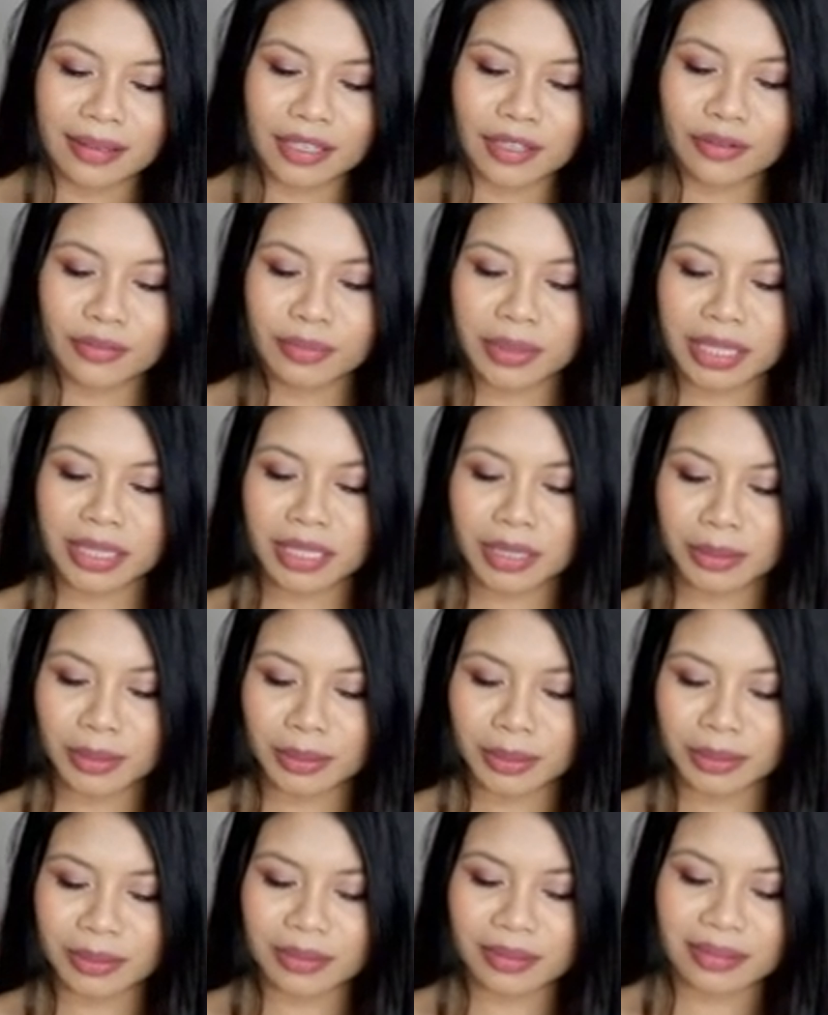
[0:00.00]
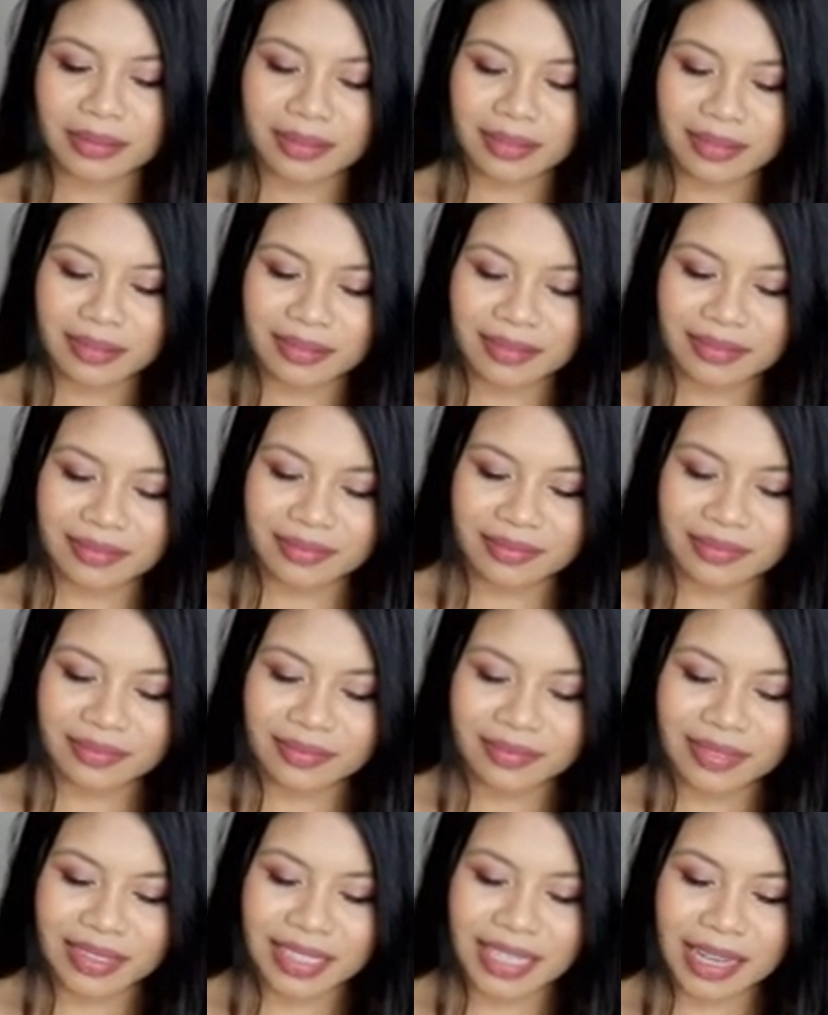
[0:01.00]
you be you.
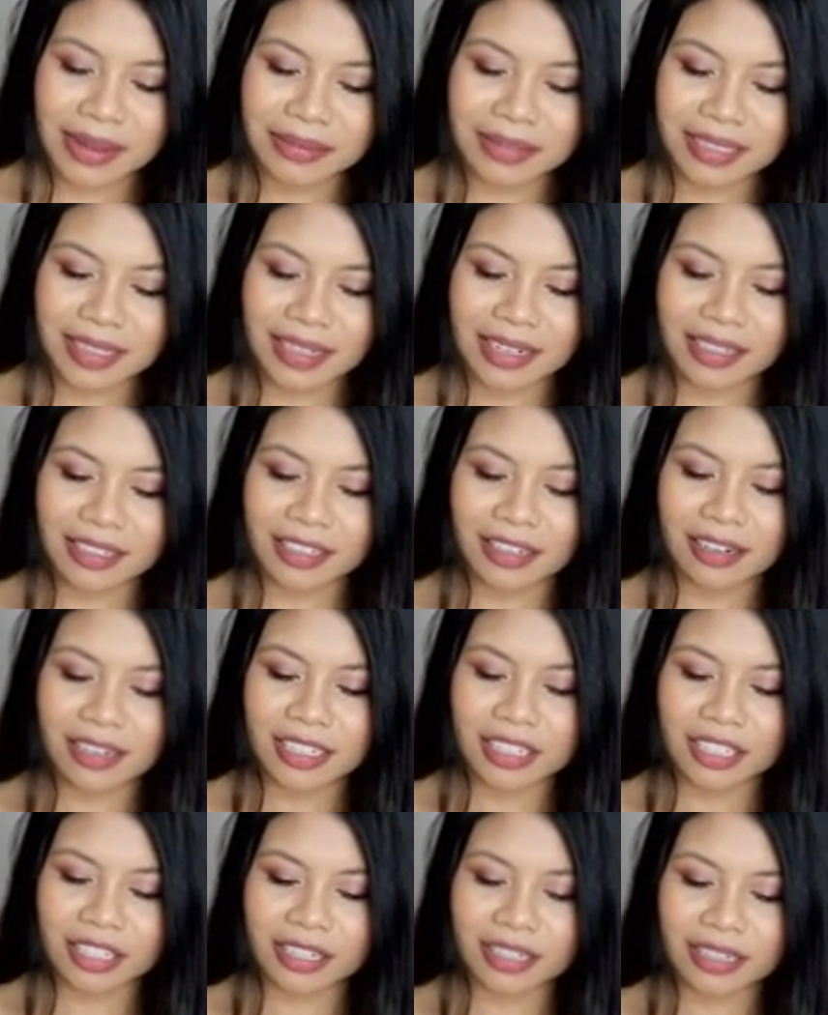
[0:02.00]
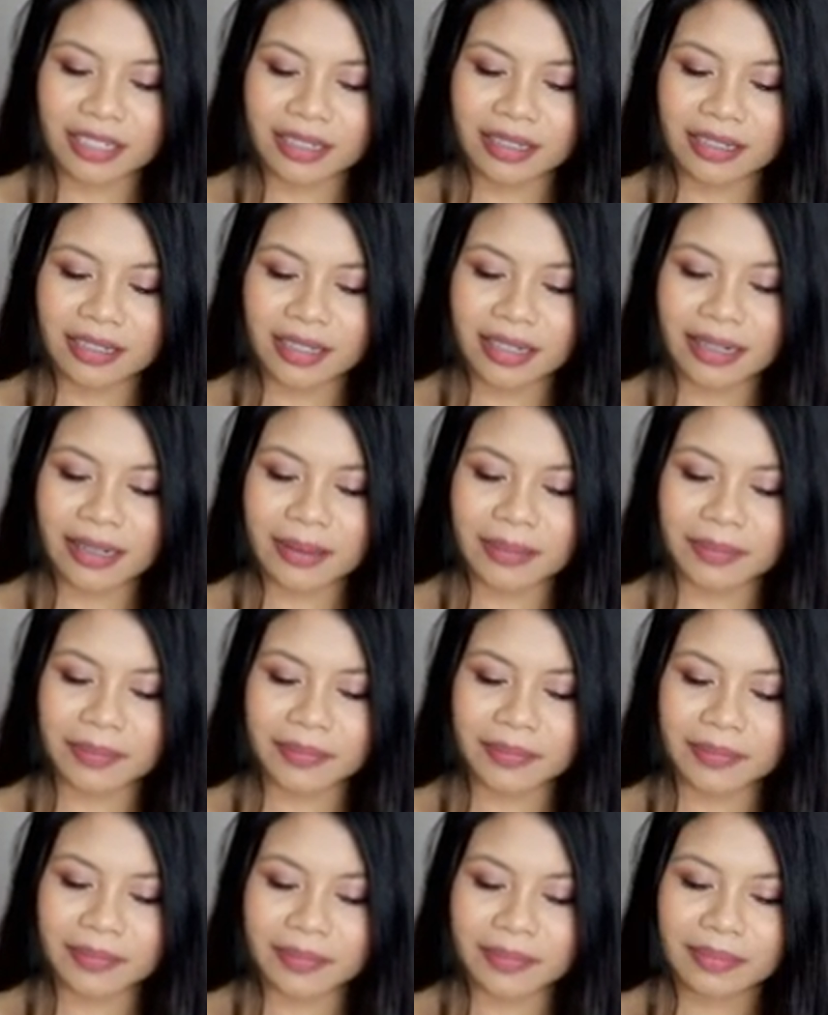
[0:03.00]
Yeah, I'm just gonna encourage her,
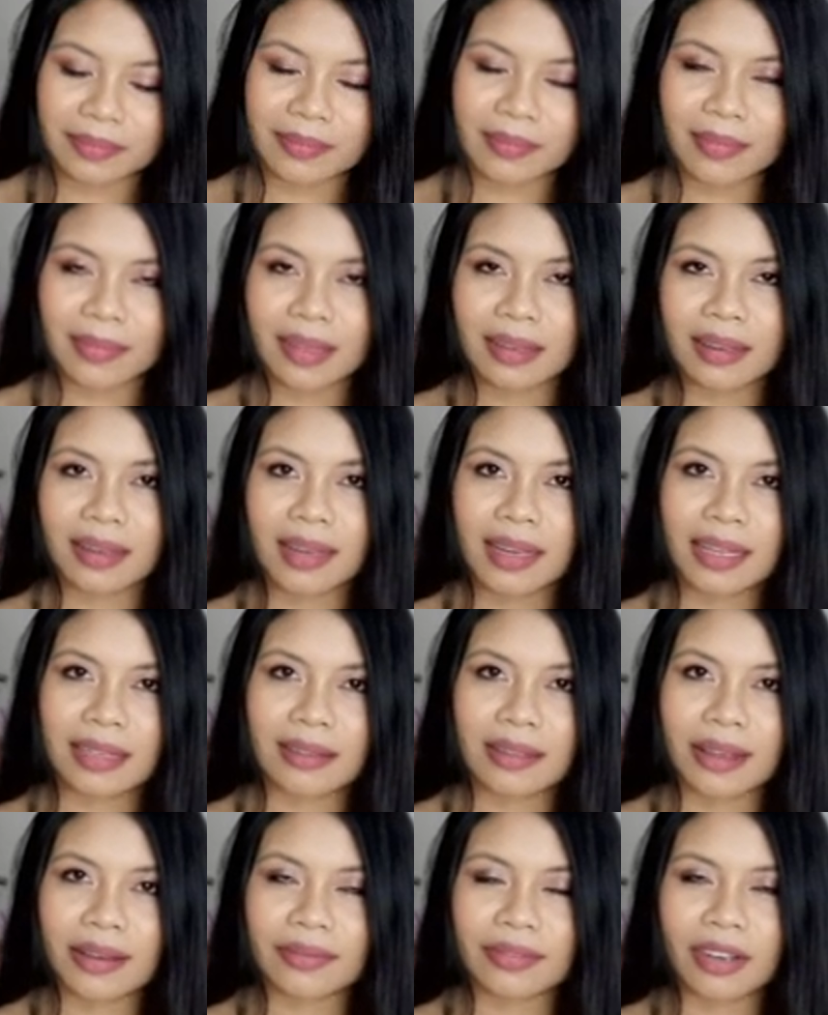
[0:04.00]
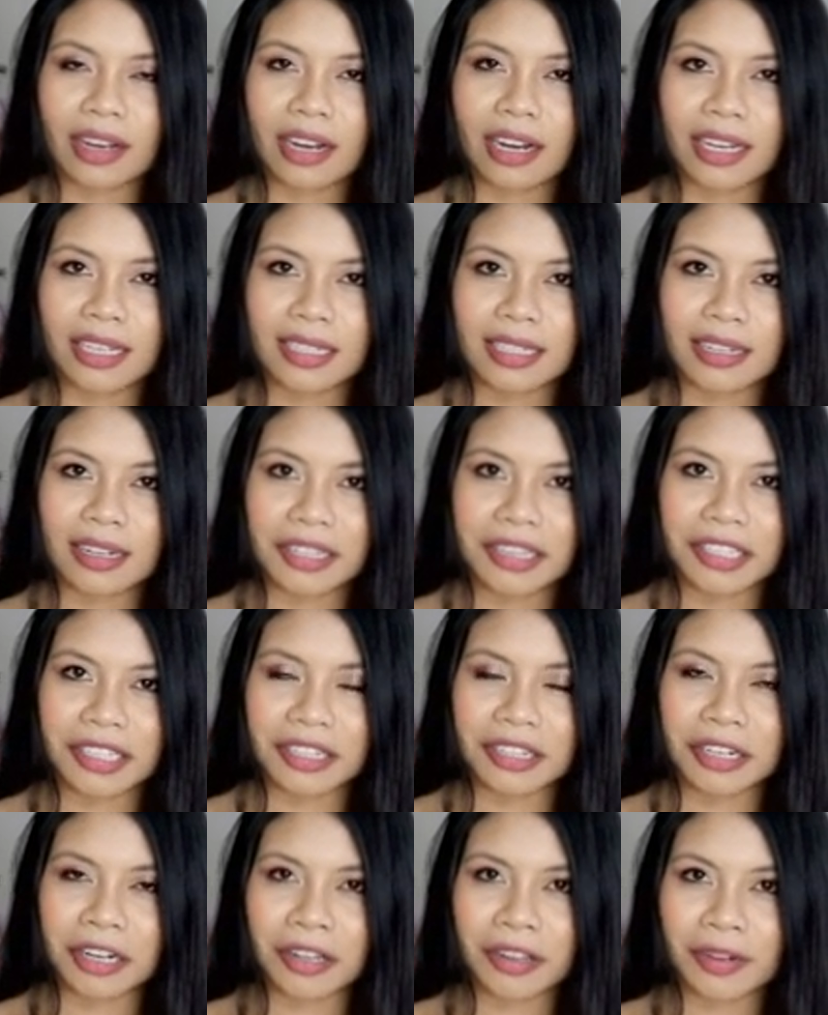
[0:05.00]
and love God
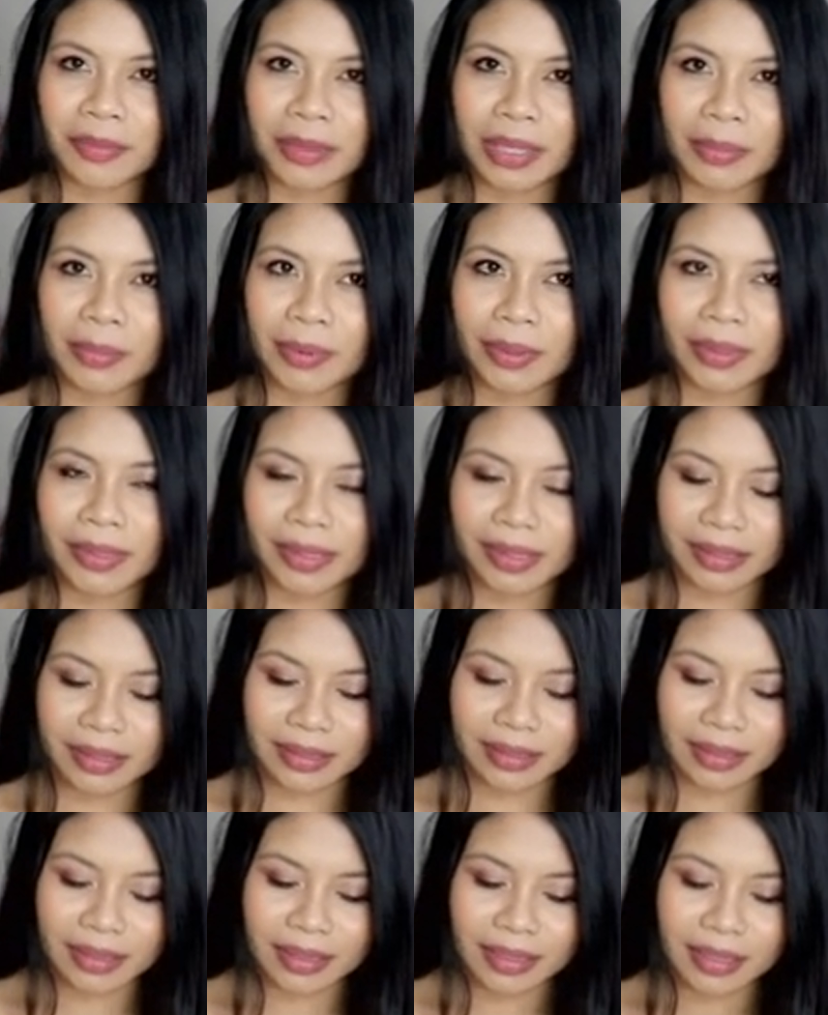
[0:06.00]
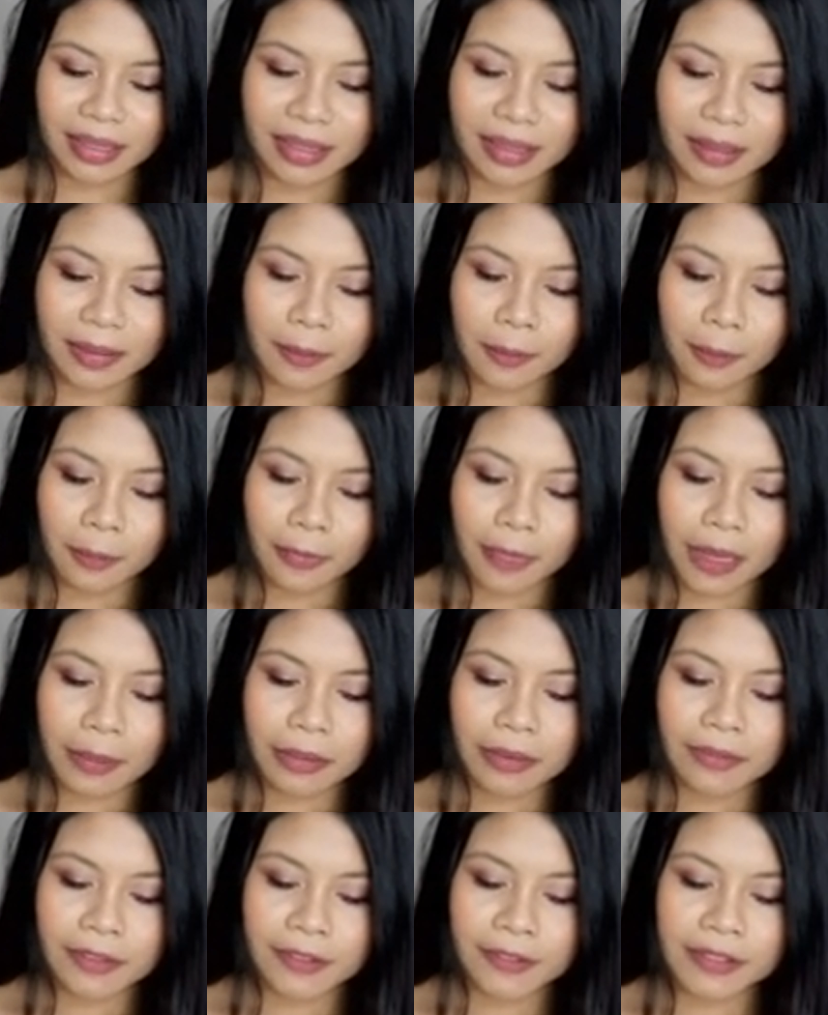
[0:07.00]
and other people.
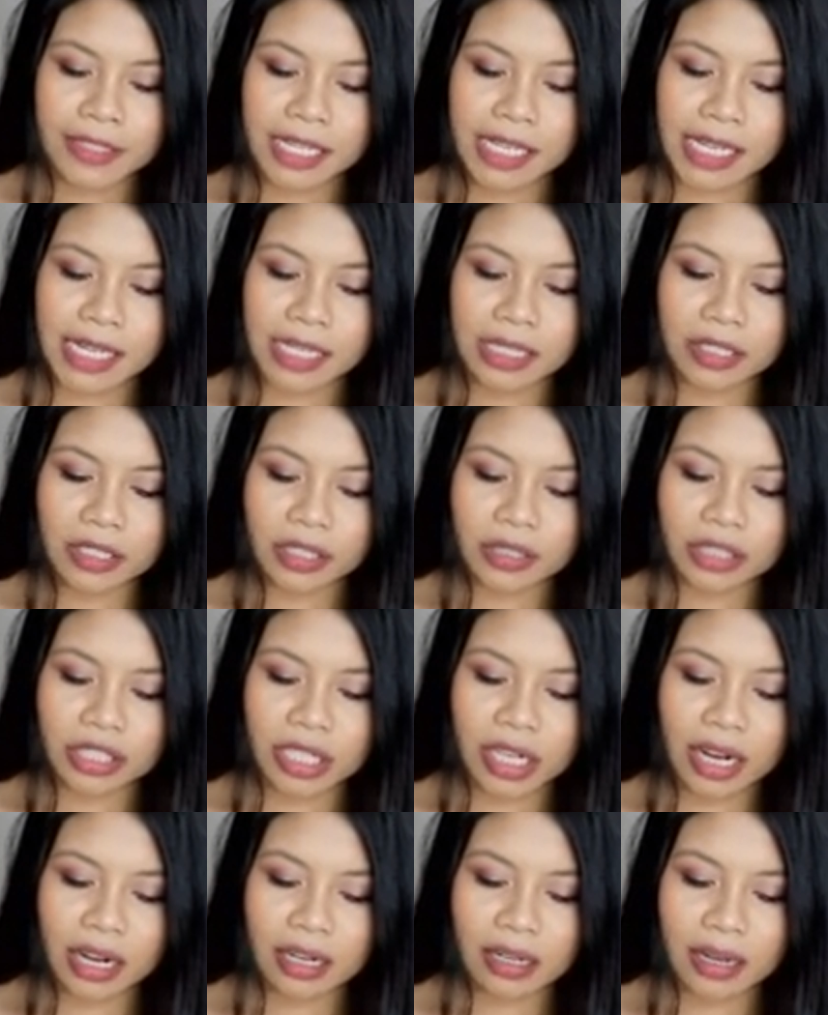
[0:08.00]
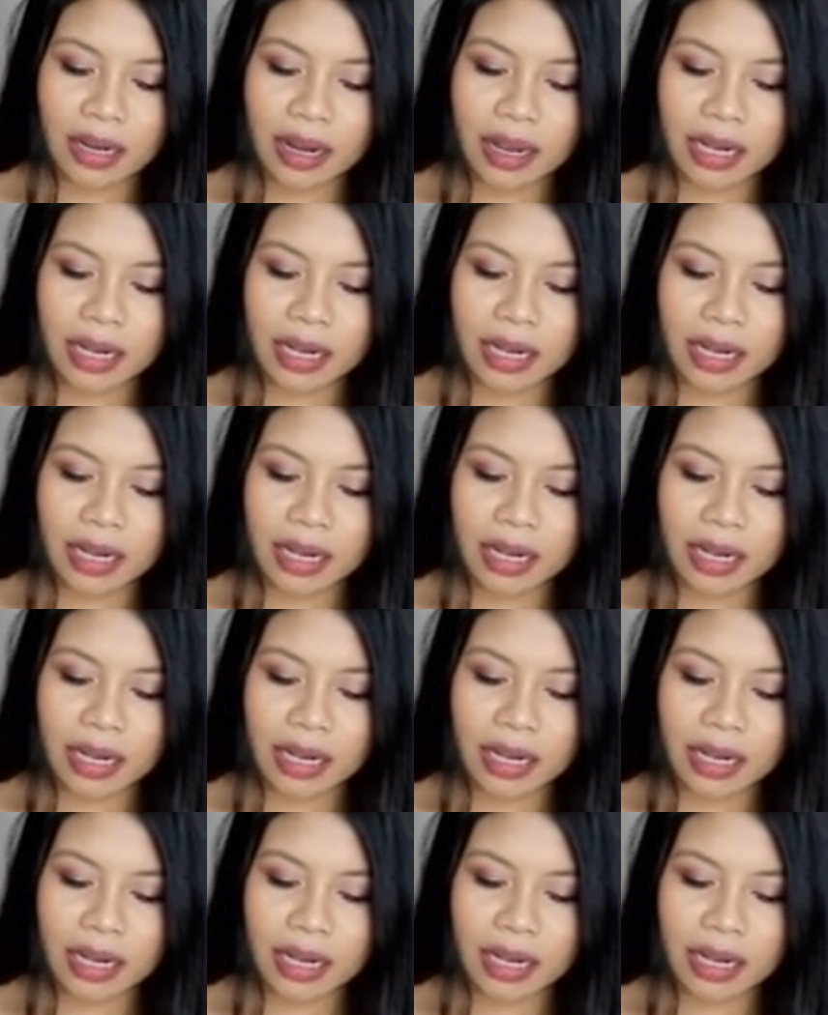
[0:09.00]
Number 15. Do you share